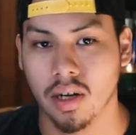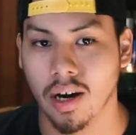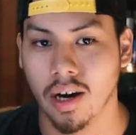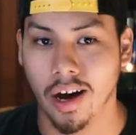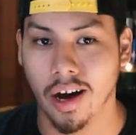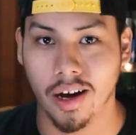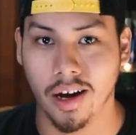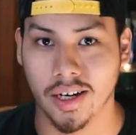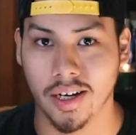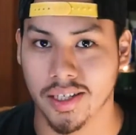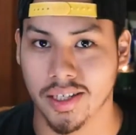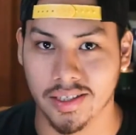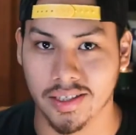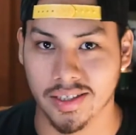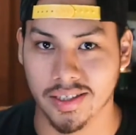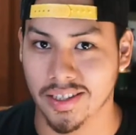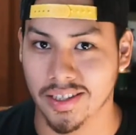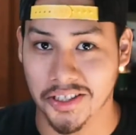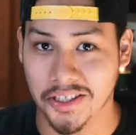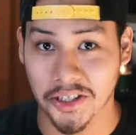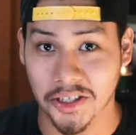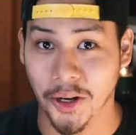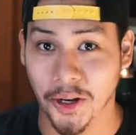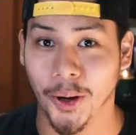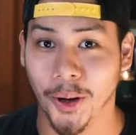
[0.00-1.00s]
Honestly,
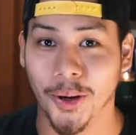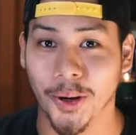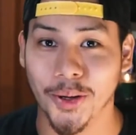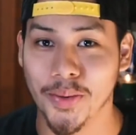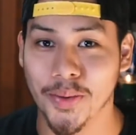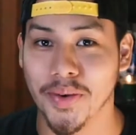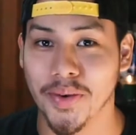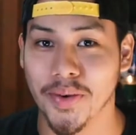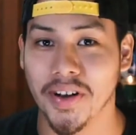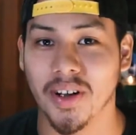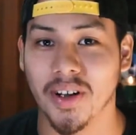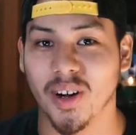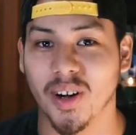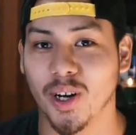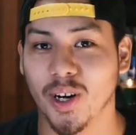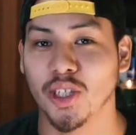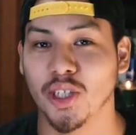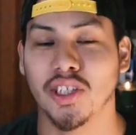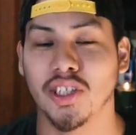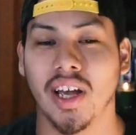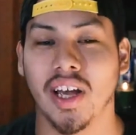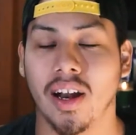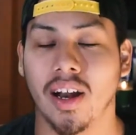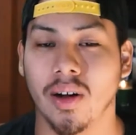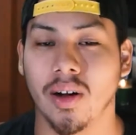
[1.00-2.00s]
that's all you really are, a
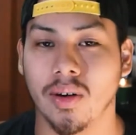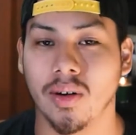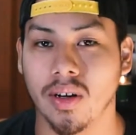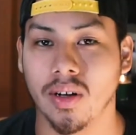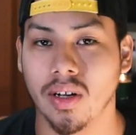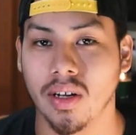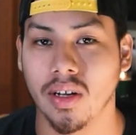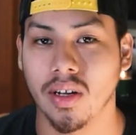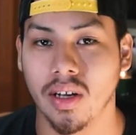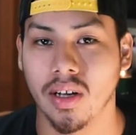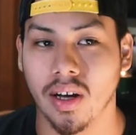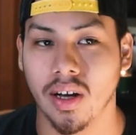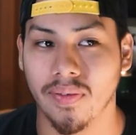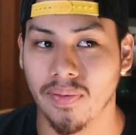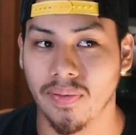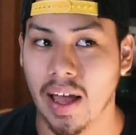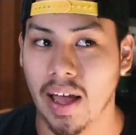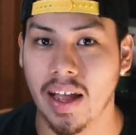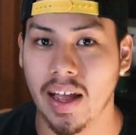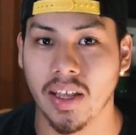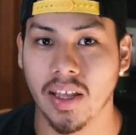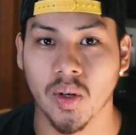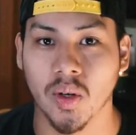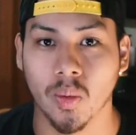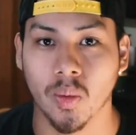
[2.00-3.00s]
shadow, a fly
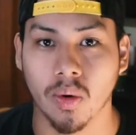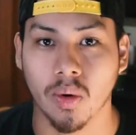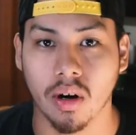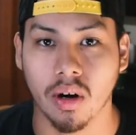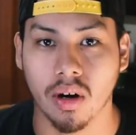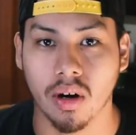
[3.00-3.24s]
on the wall.